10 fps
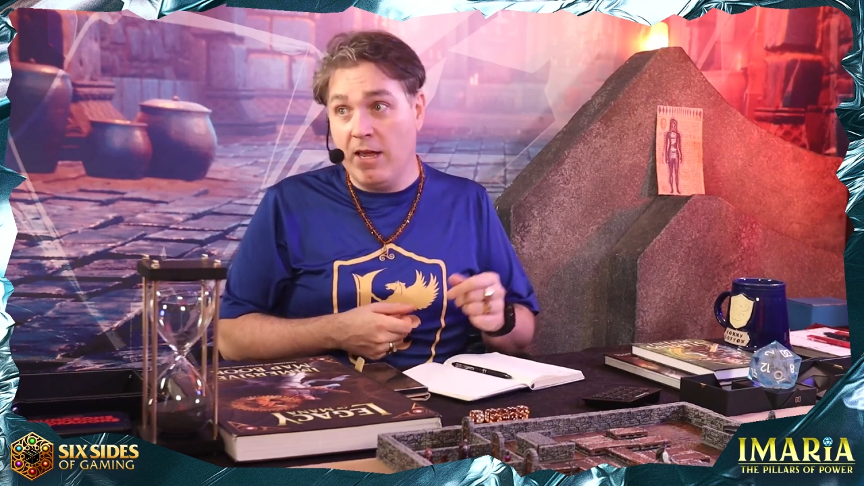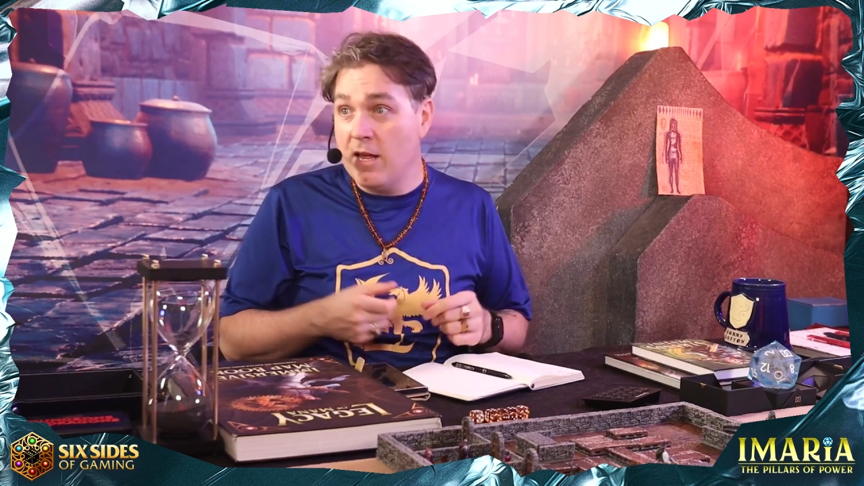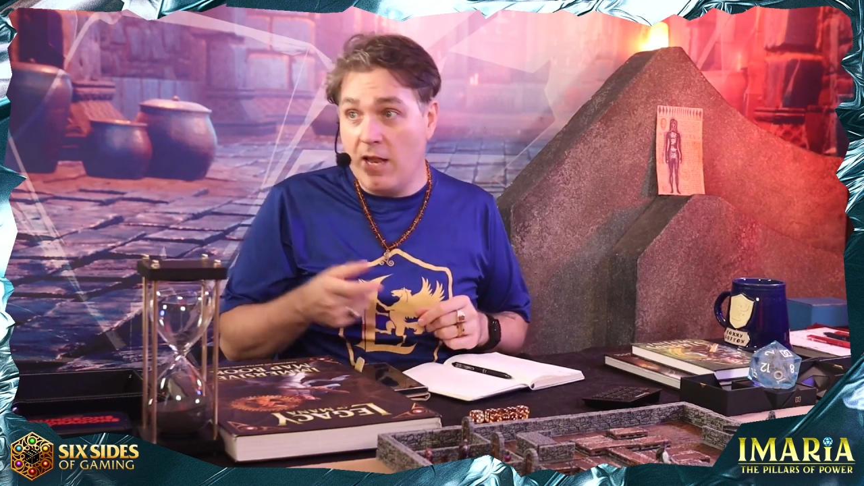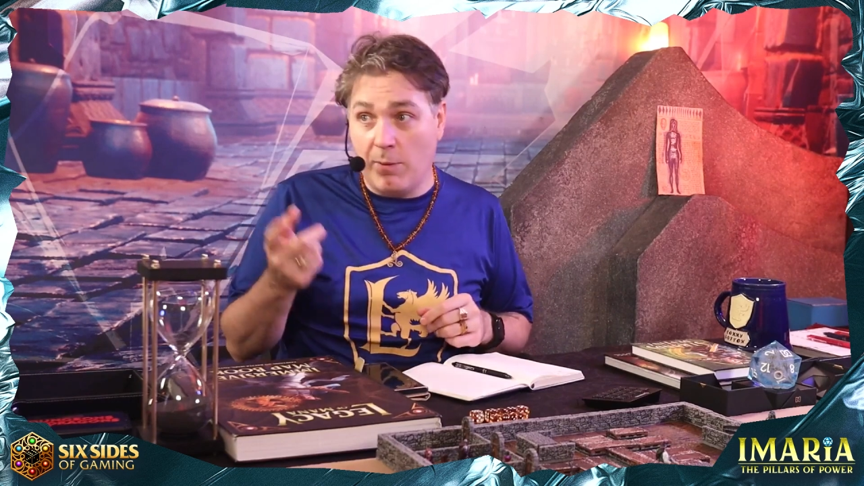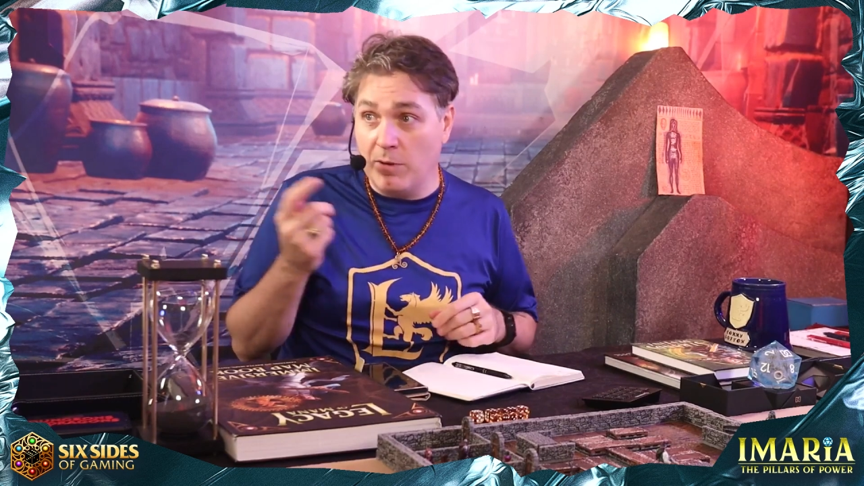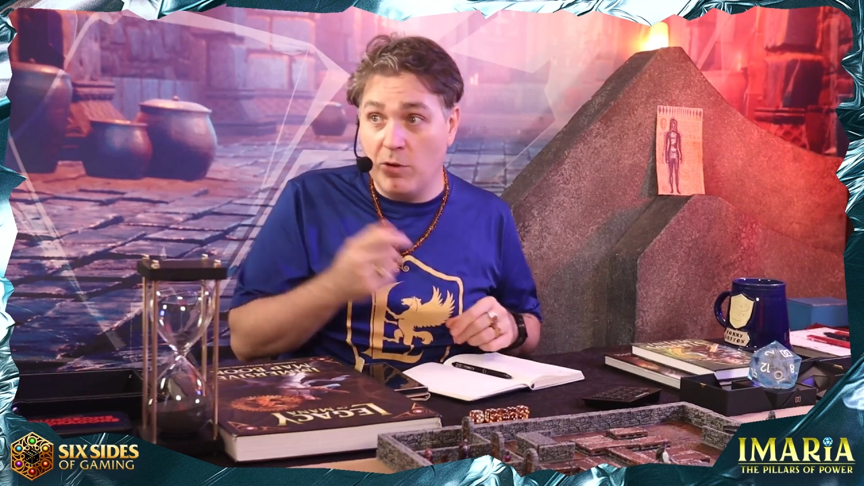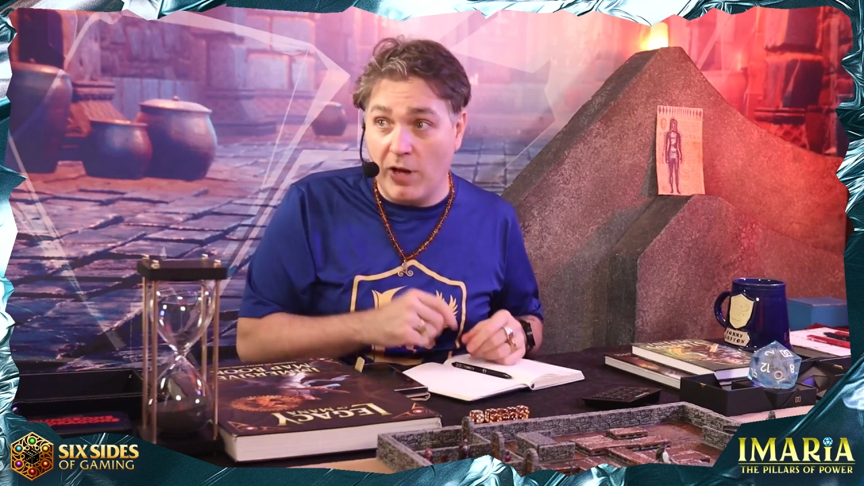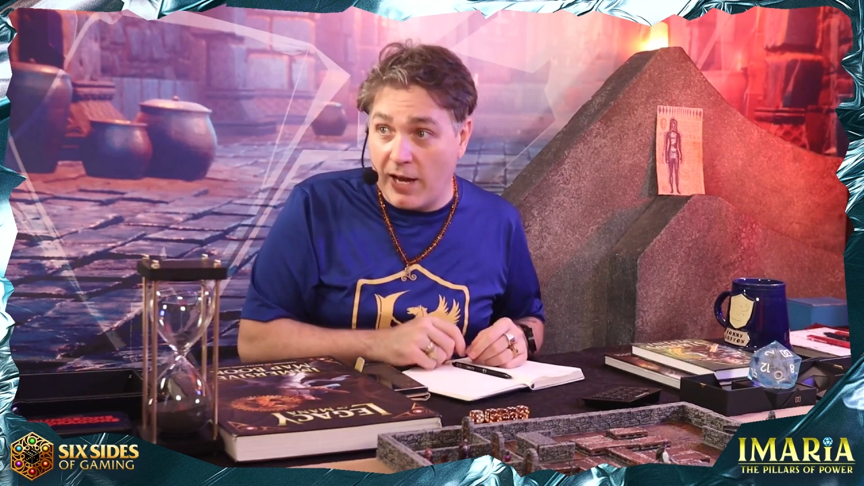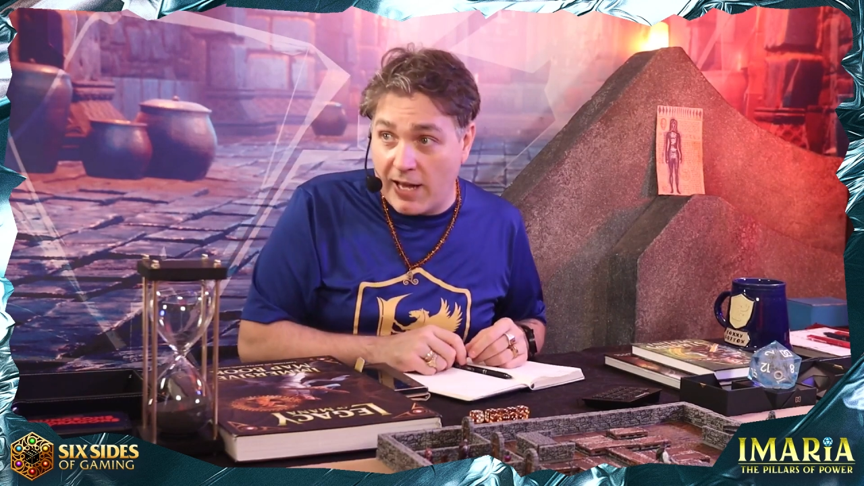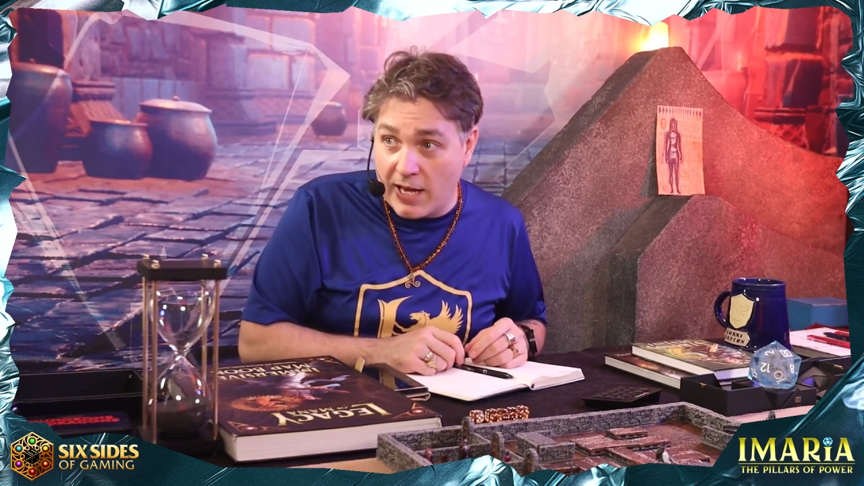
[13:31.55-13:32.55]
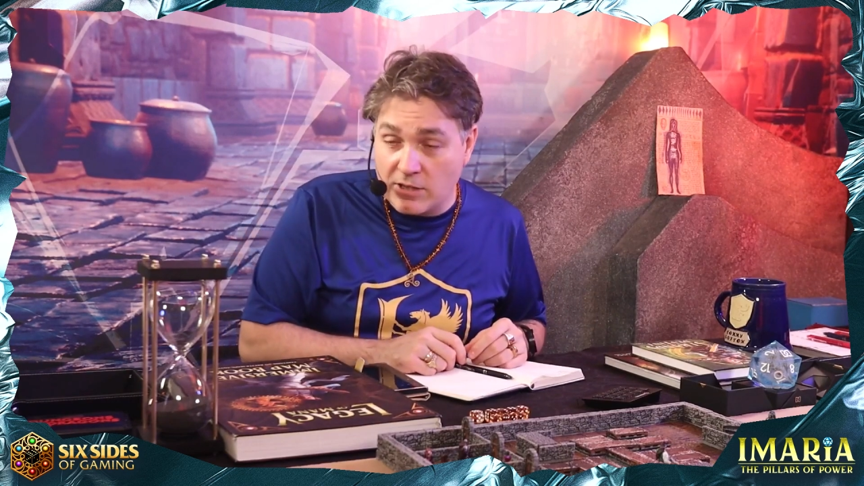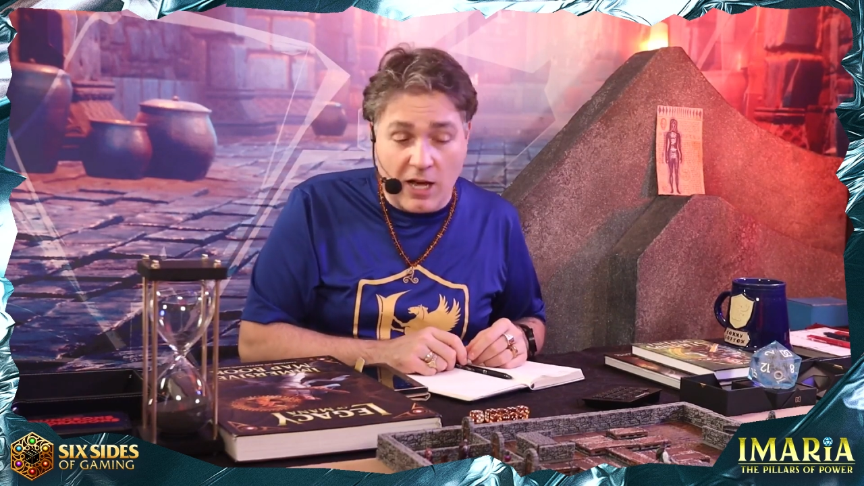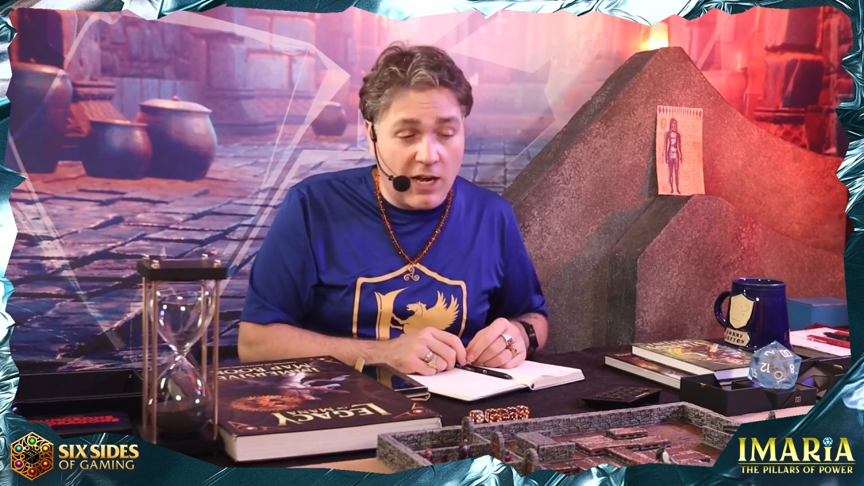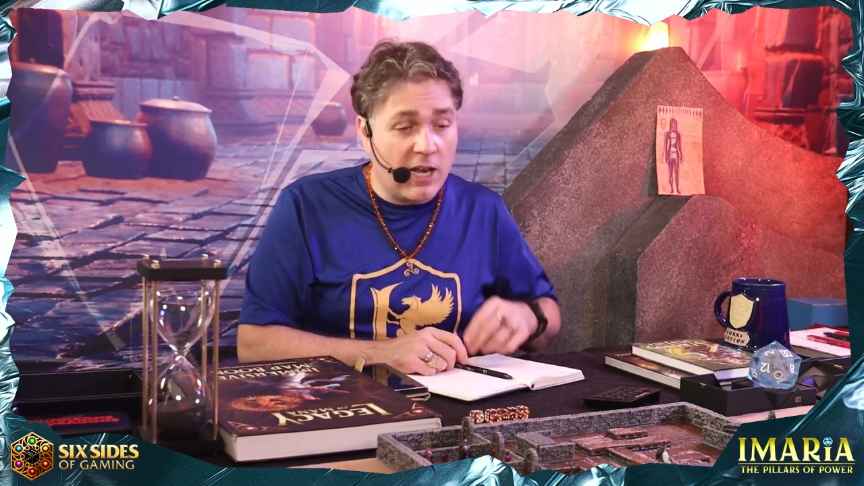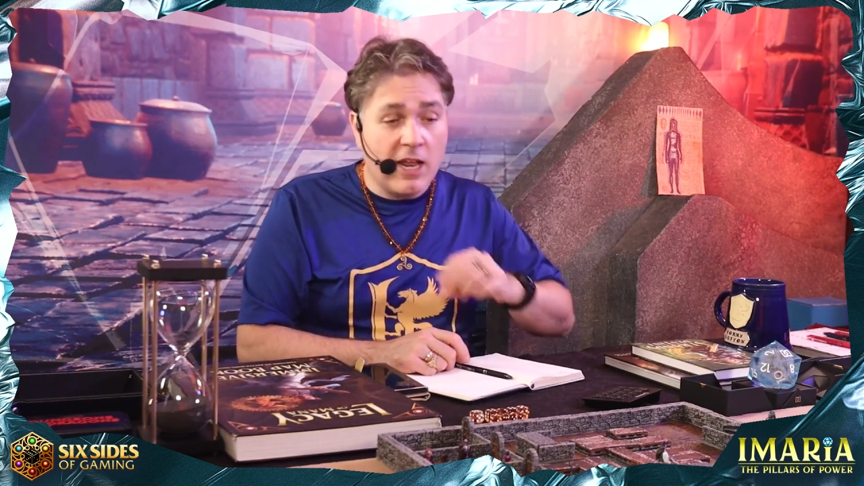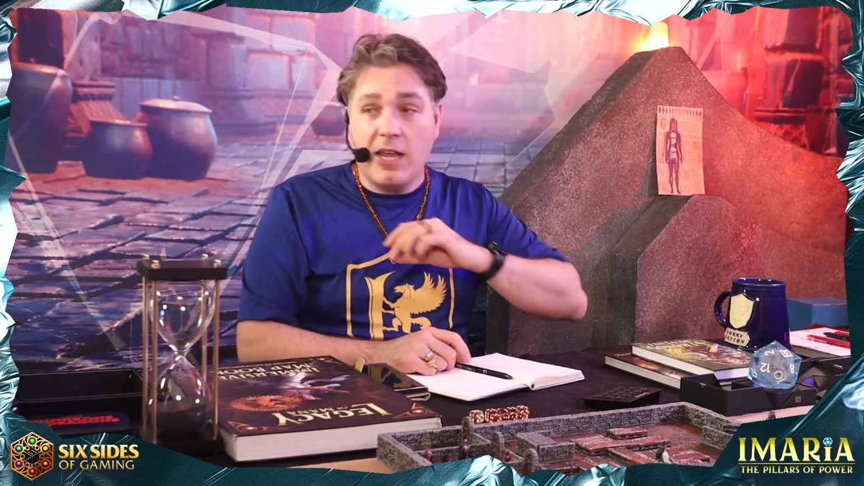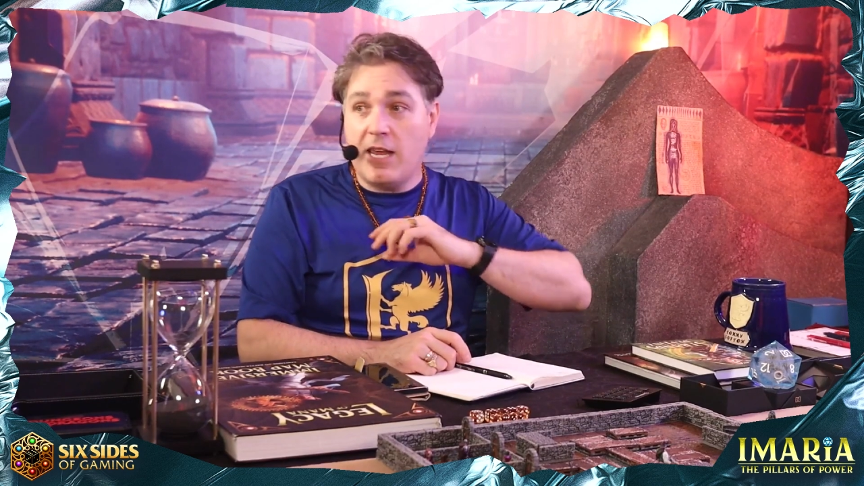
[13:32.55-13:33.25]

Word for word: Like when Luke Gygax got it, mm-hmm.